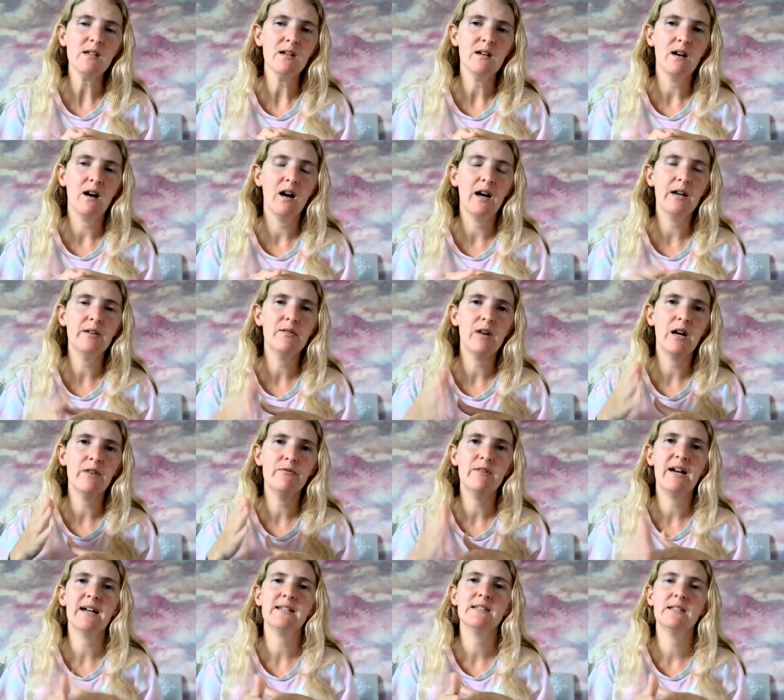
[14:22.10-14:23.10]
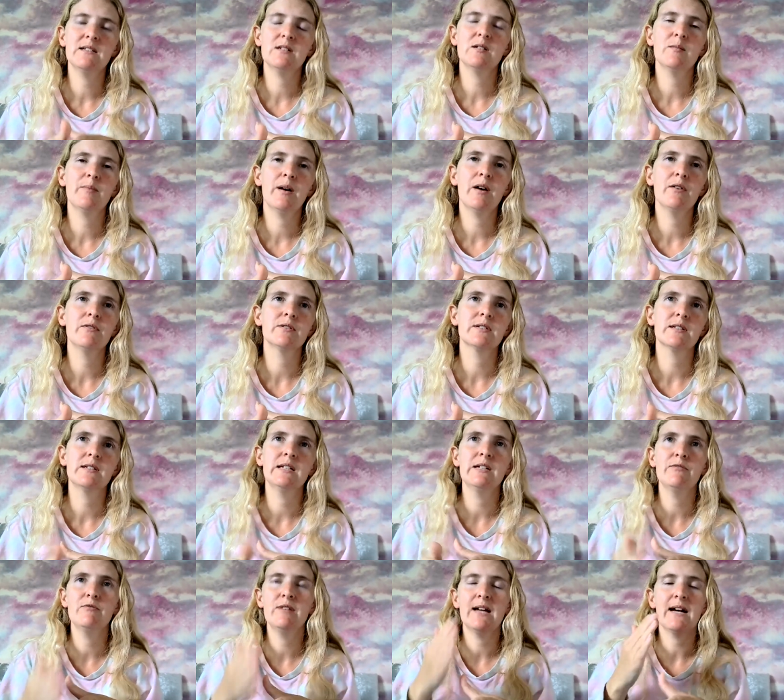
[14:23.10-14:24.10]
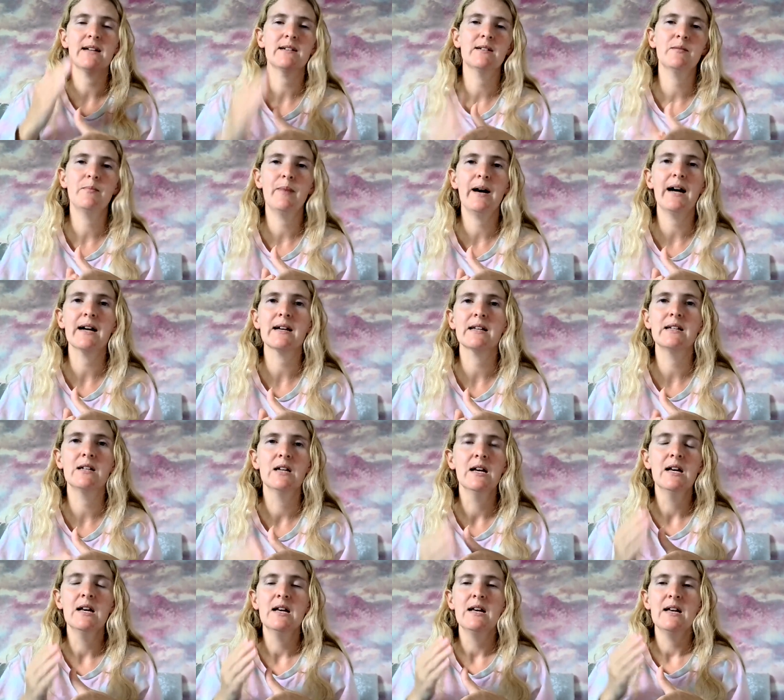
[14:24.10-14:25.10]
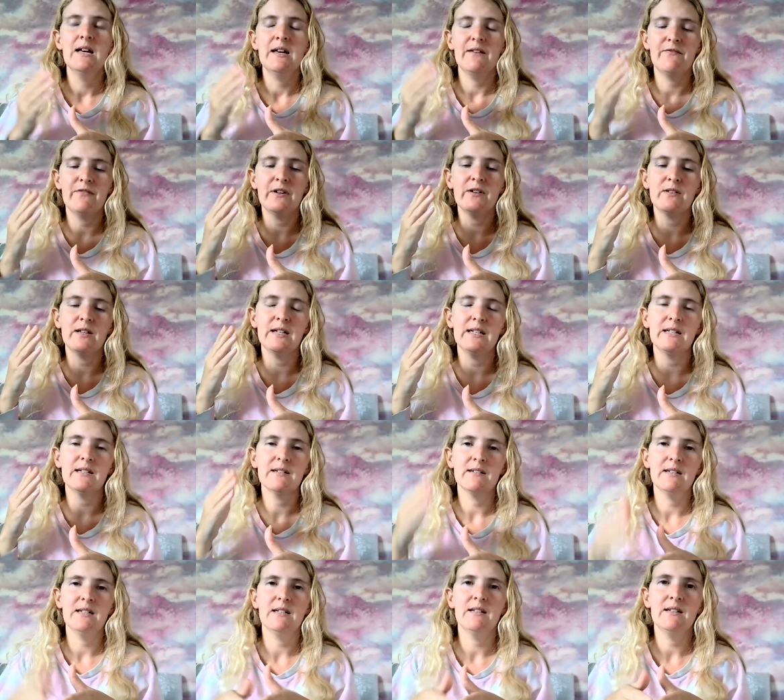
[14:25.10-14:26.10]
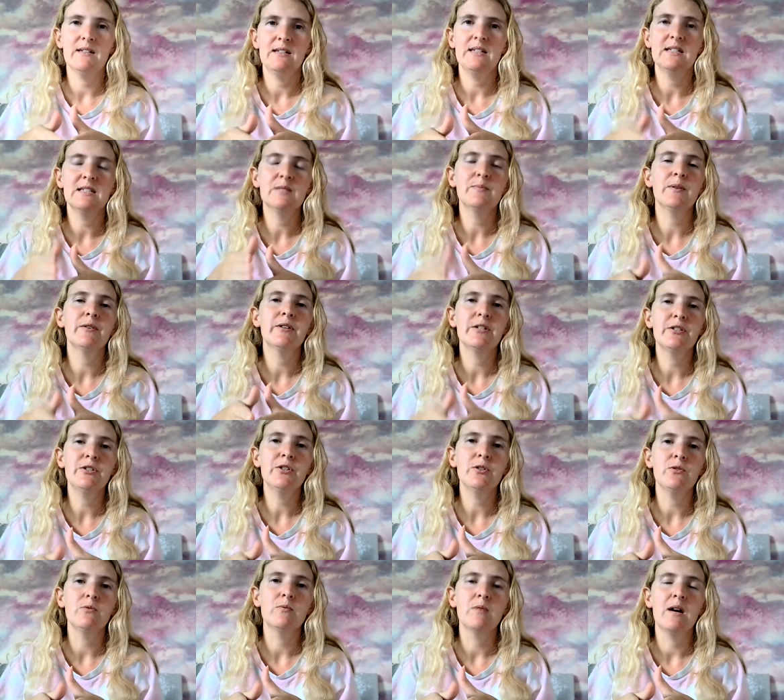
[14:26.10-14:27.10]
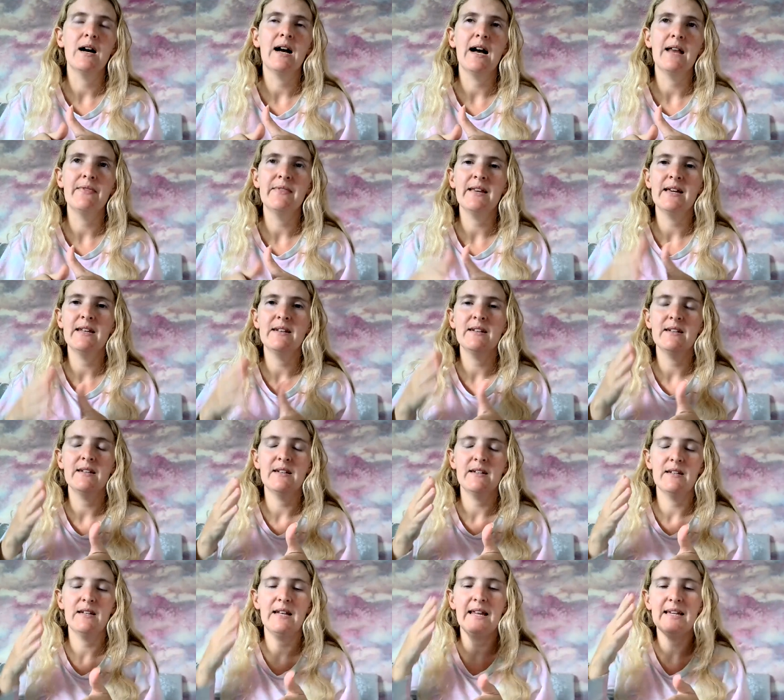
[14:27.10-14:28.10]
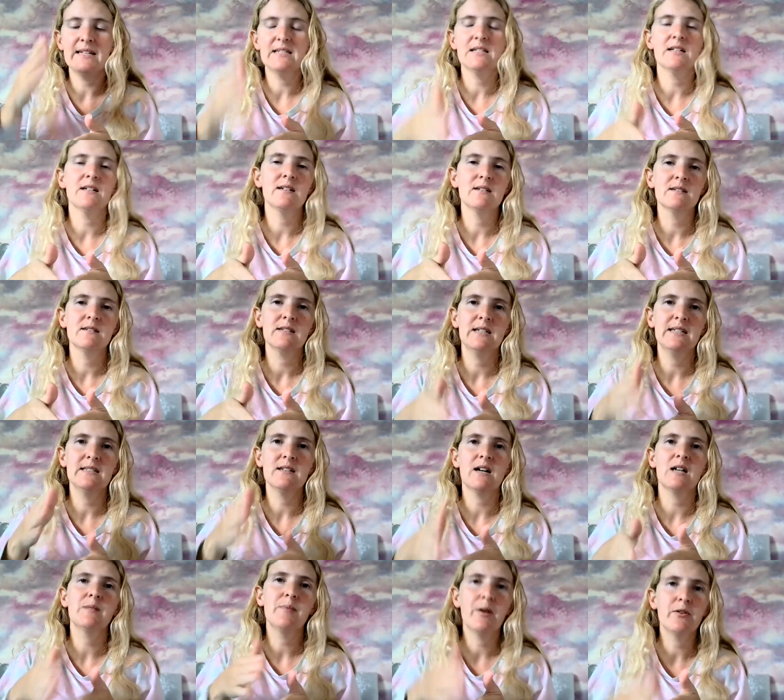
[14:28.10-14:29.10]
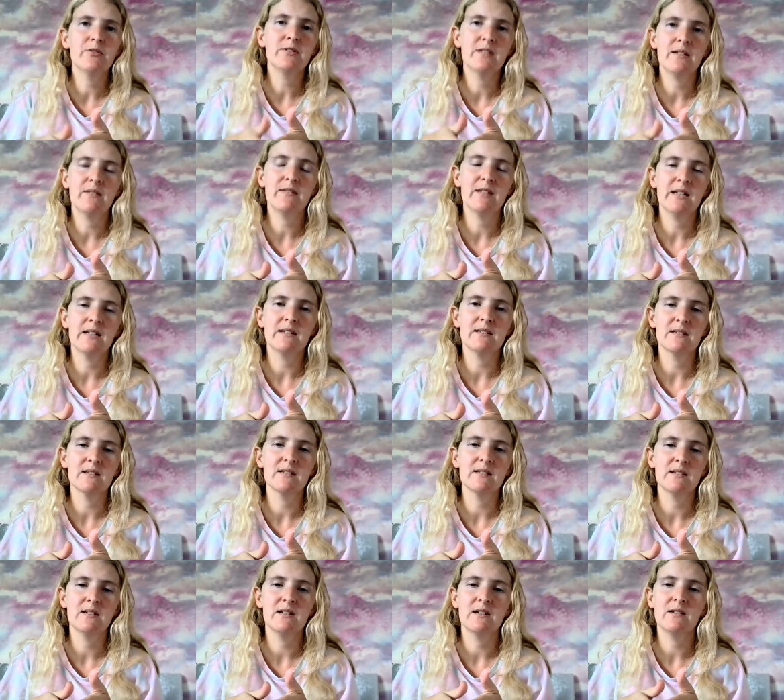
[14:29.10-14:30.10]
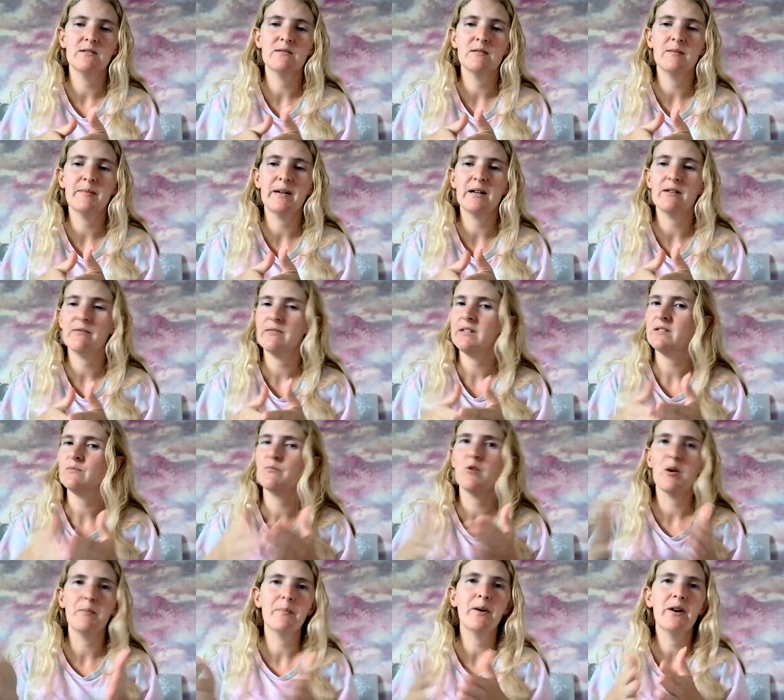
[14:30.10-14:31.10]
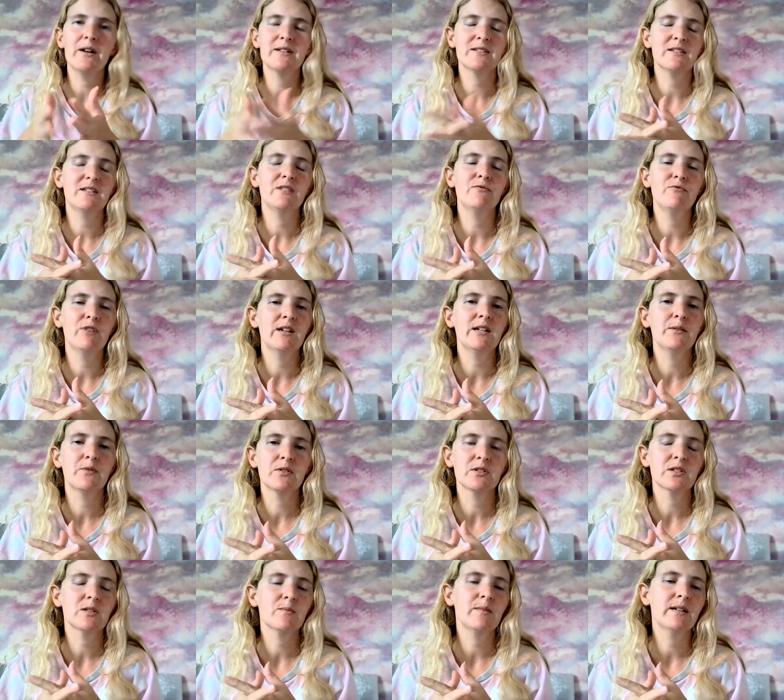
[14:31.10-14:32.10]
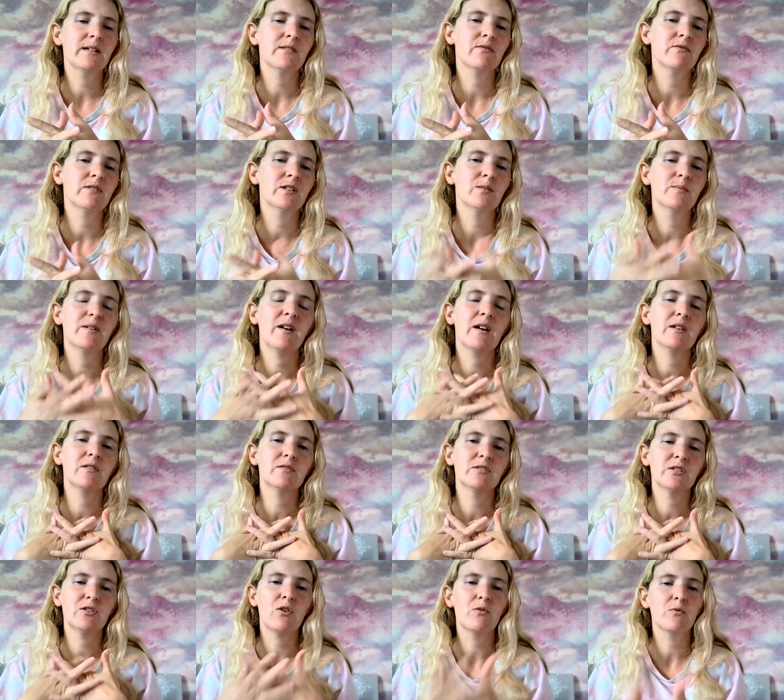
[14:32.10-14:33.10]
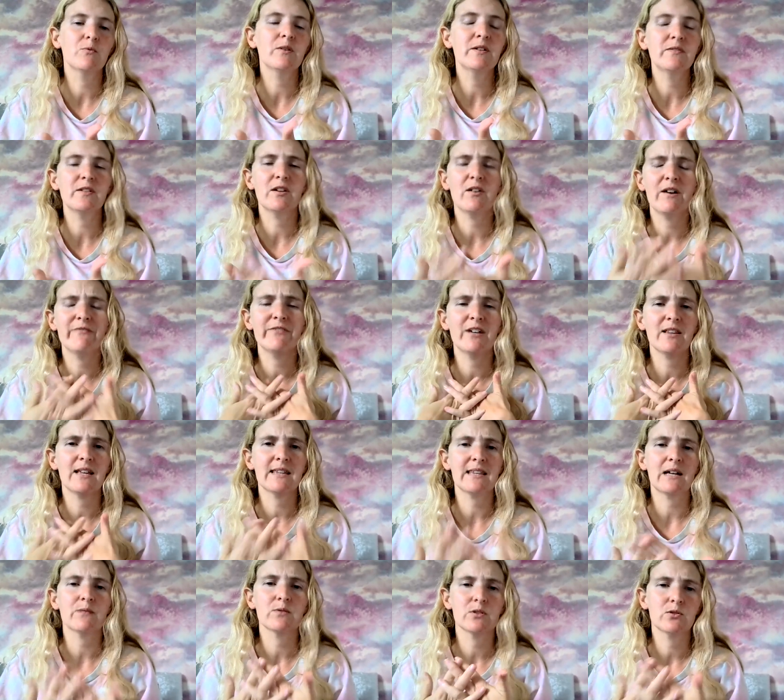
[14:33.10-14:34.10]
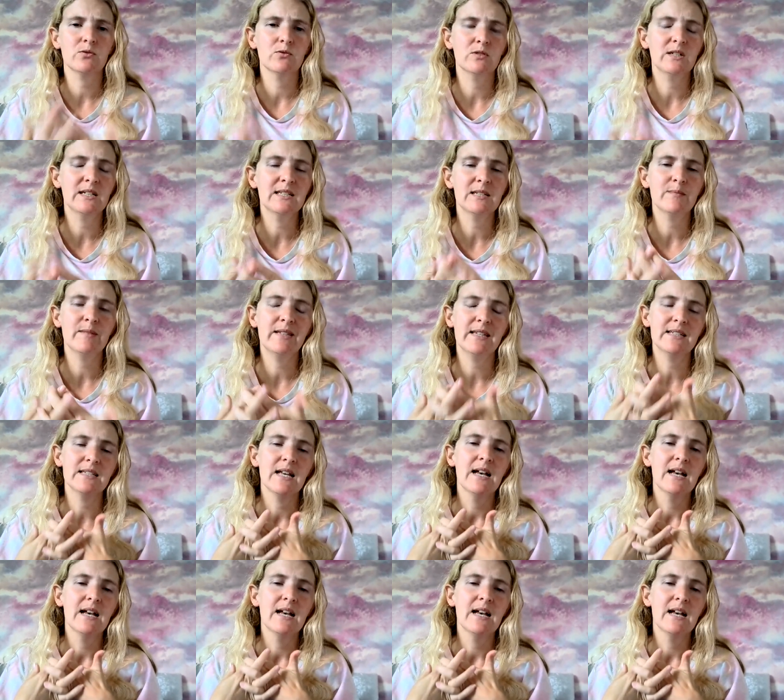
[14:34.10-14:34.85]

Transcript: I, I reacted in a post and he reacted back and it, it felt like his spirit knew and then later he started posting things you know about there's one person he really wants to make a film a song with you know I felt like that was talking to me there's,